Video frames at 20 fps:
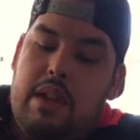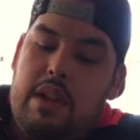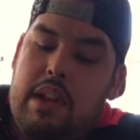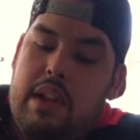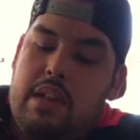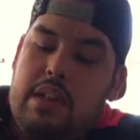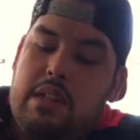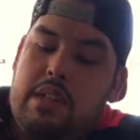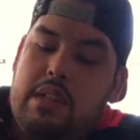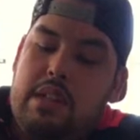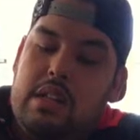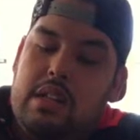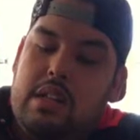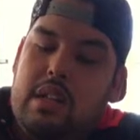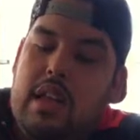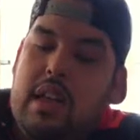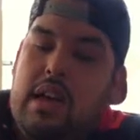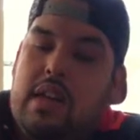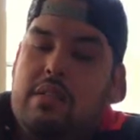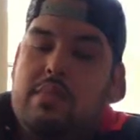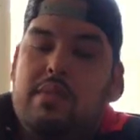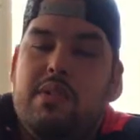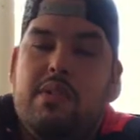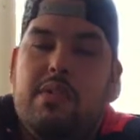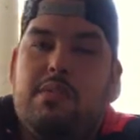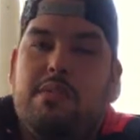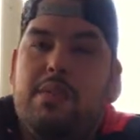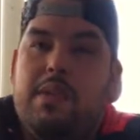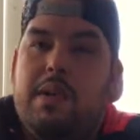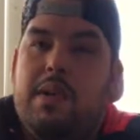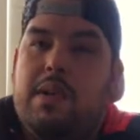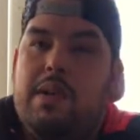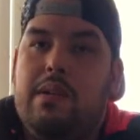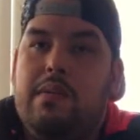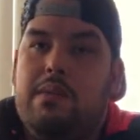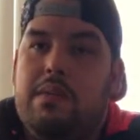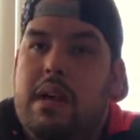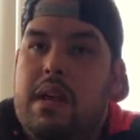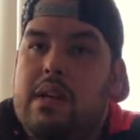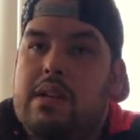a lot of shit to Hasbro, but
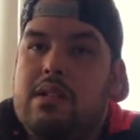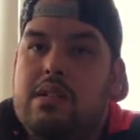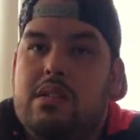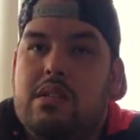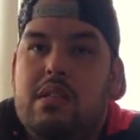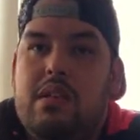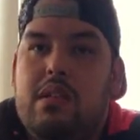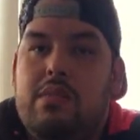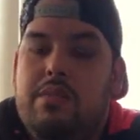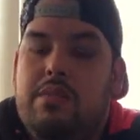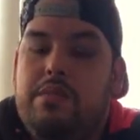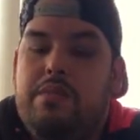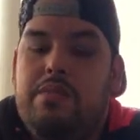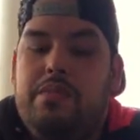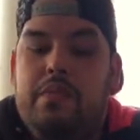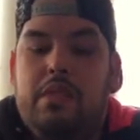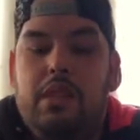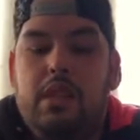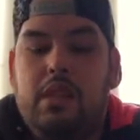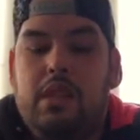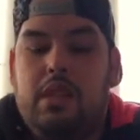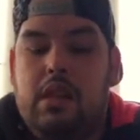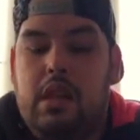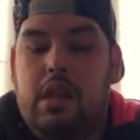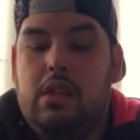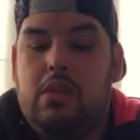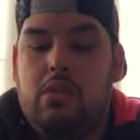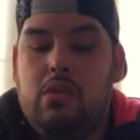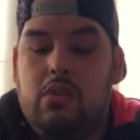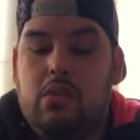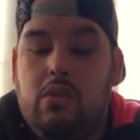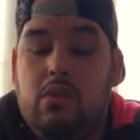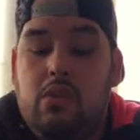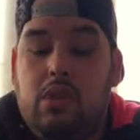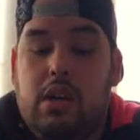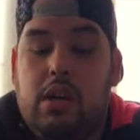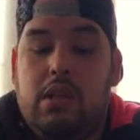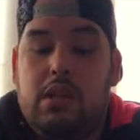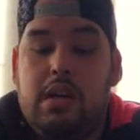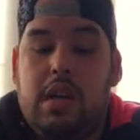honestly, they do a
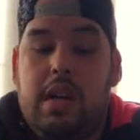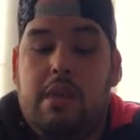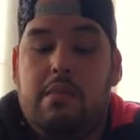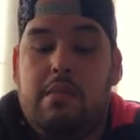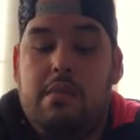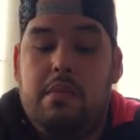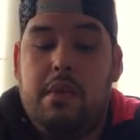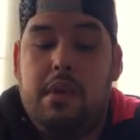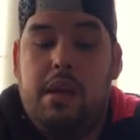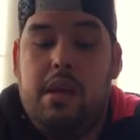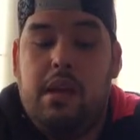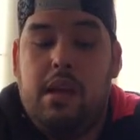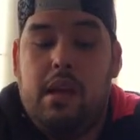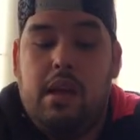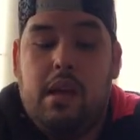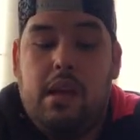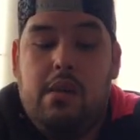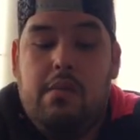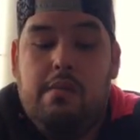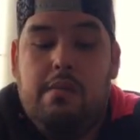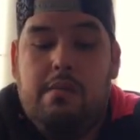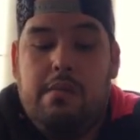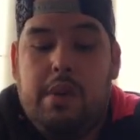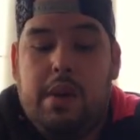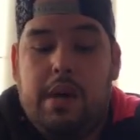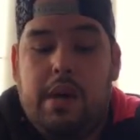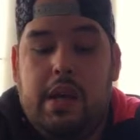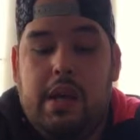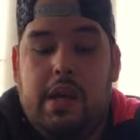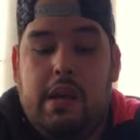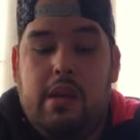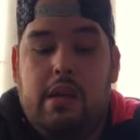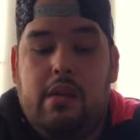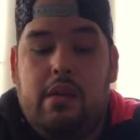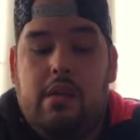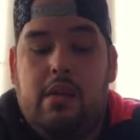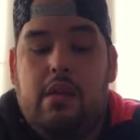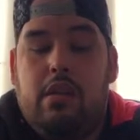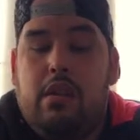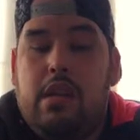good job, but
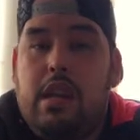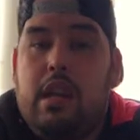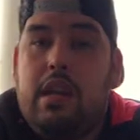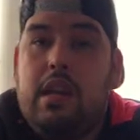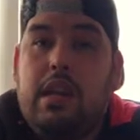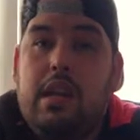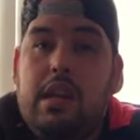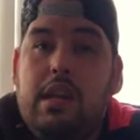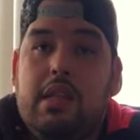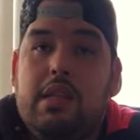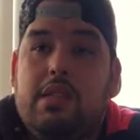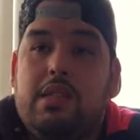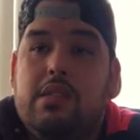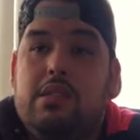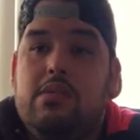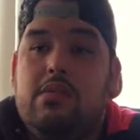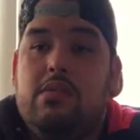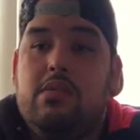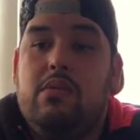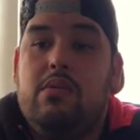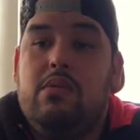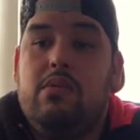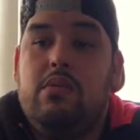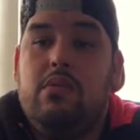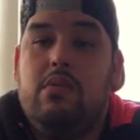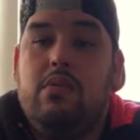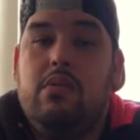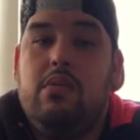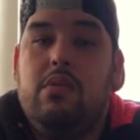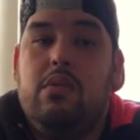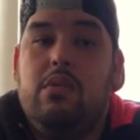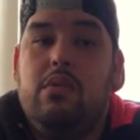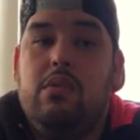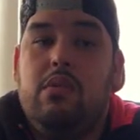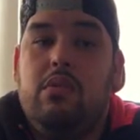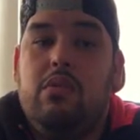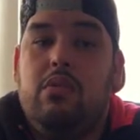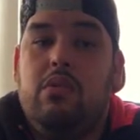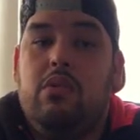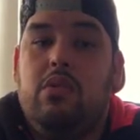they need to
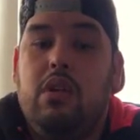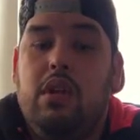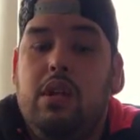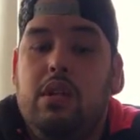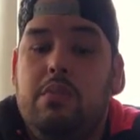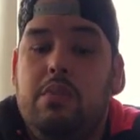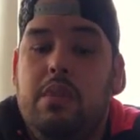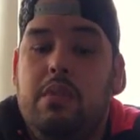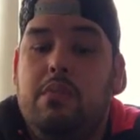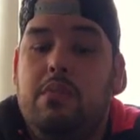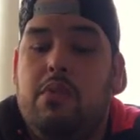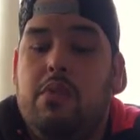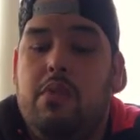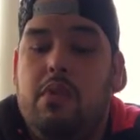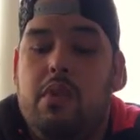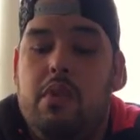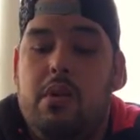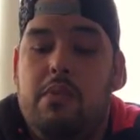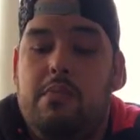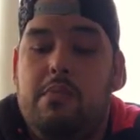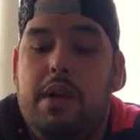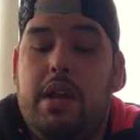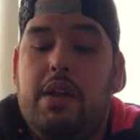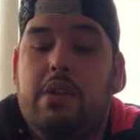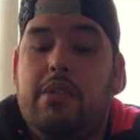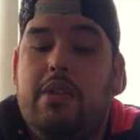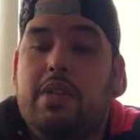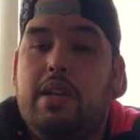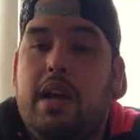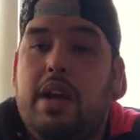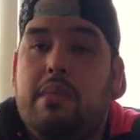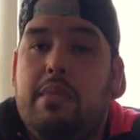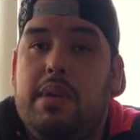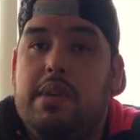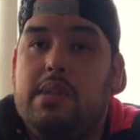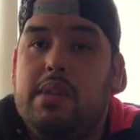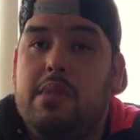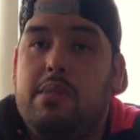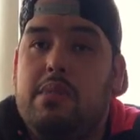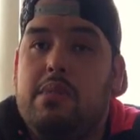do a little bit more better job on
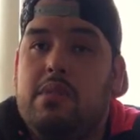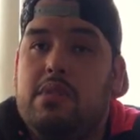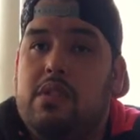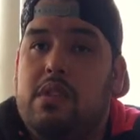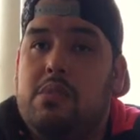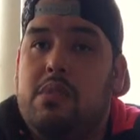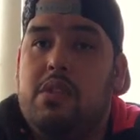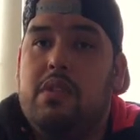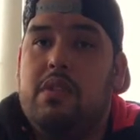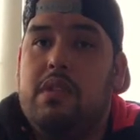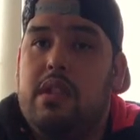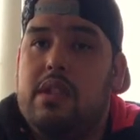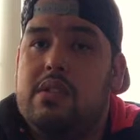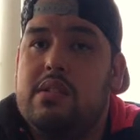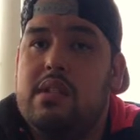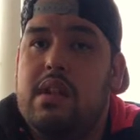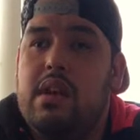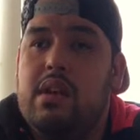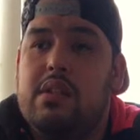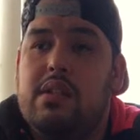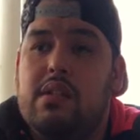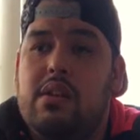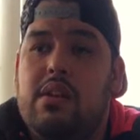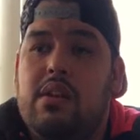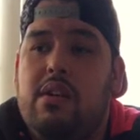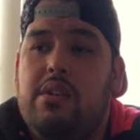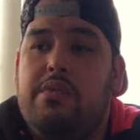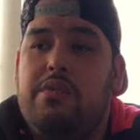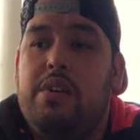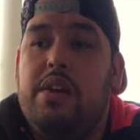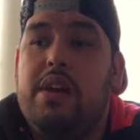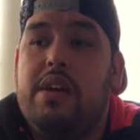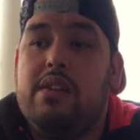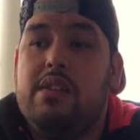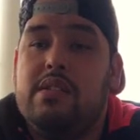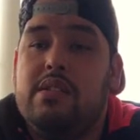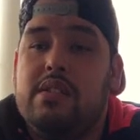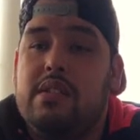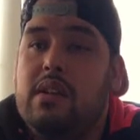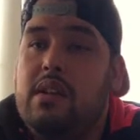some of the things, like their
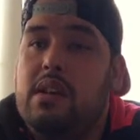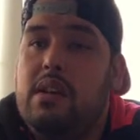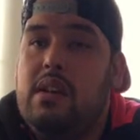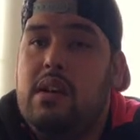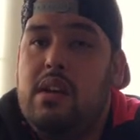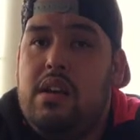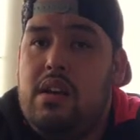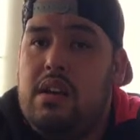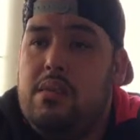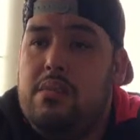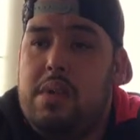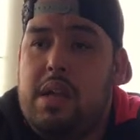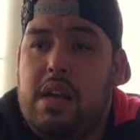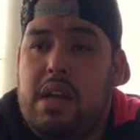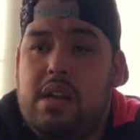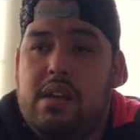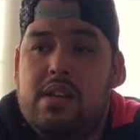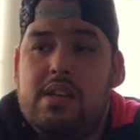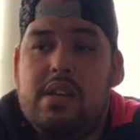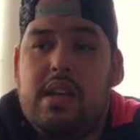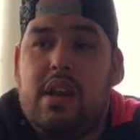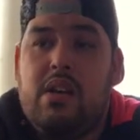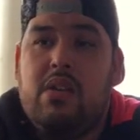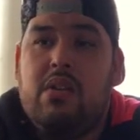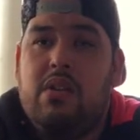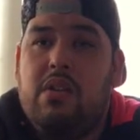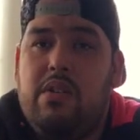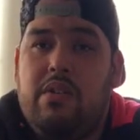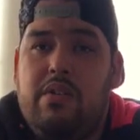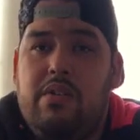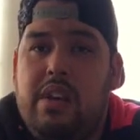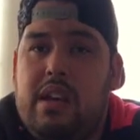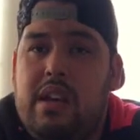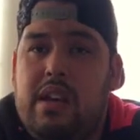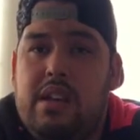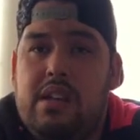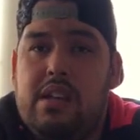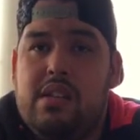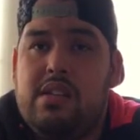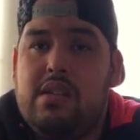effects, because that whole
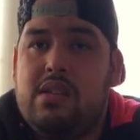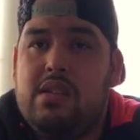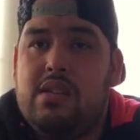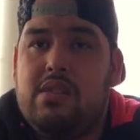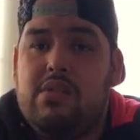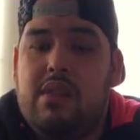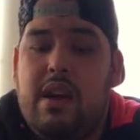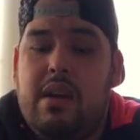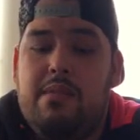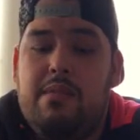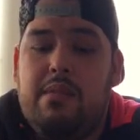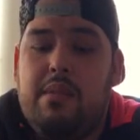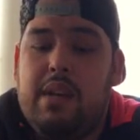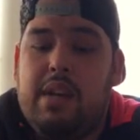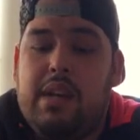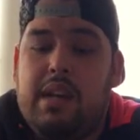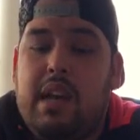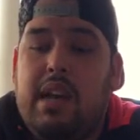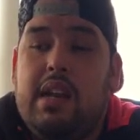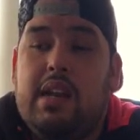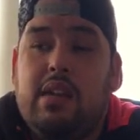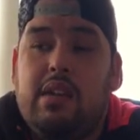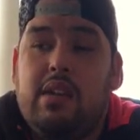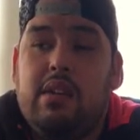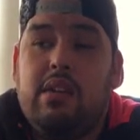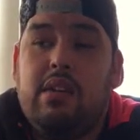effects crap kind of